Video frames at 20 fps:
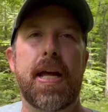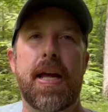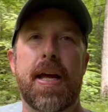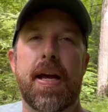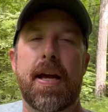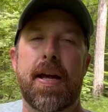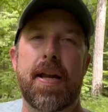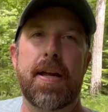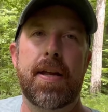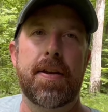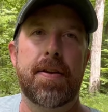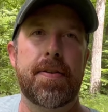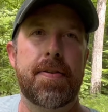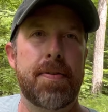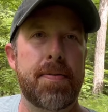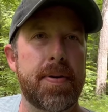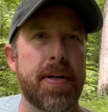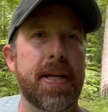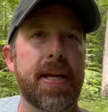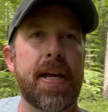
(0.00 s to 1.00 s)
and it'd do
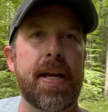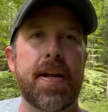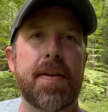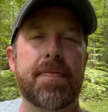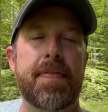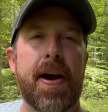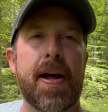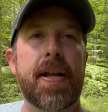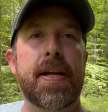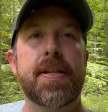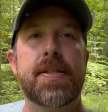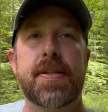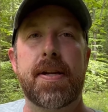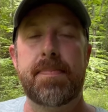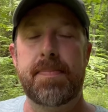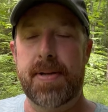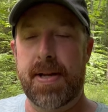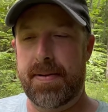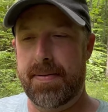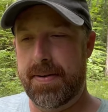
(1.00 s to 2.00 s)
it again. Finally, a
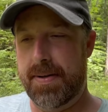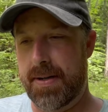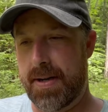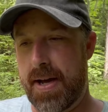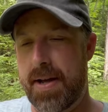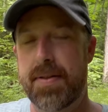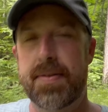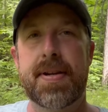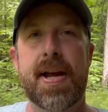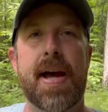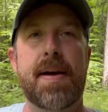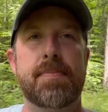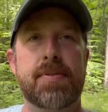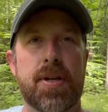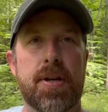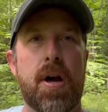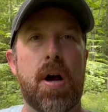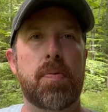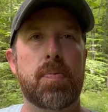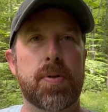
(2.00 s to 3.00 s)
lot of the times the
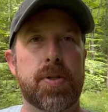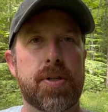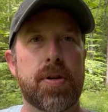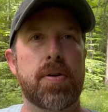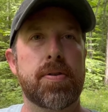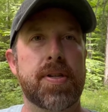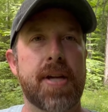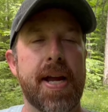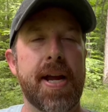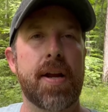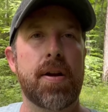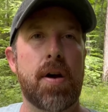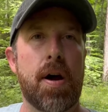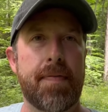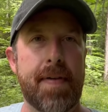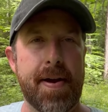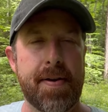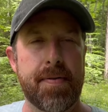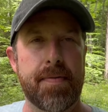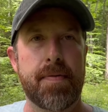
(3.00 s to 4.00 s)
log would start taking off
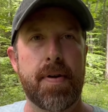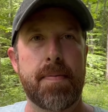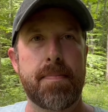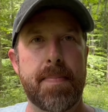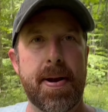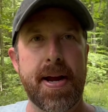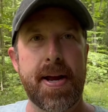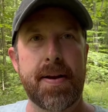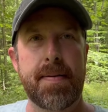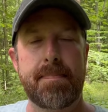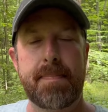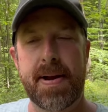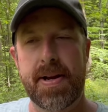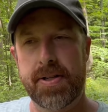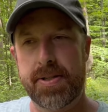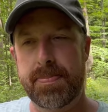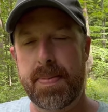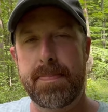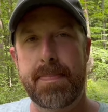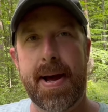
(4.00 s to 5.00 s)
after a rubber band and
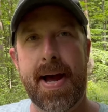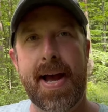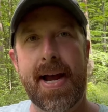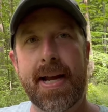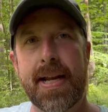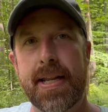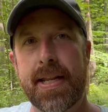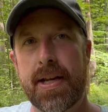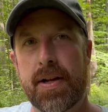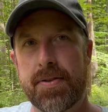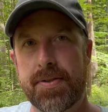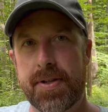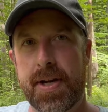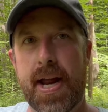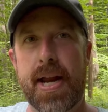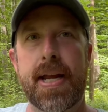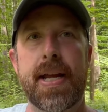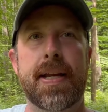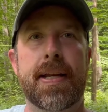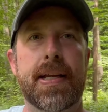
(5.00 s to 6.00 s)
bounce me back, and then all of a sudden
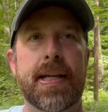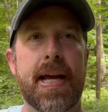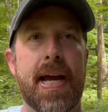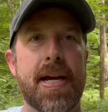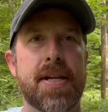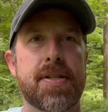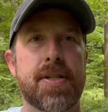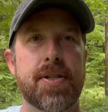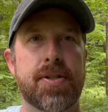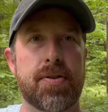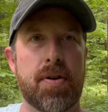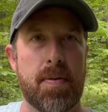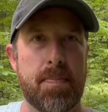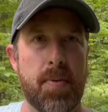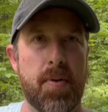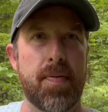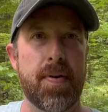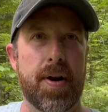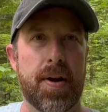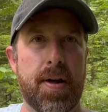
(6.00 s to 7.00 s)
I hit the gas and it'd start
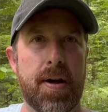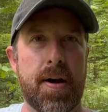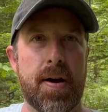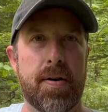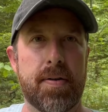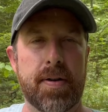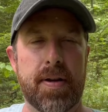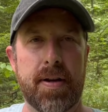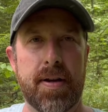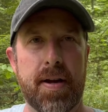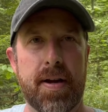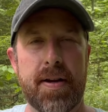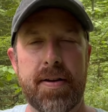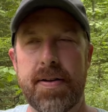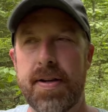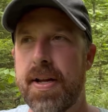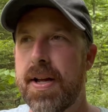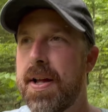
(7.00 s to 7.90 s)
moving the log, you know?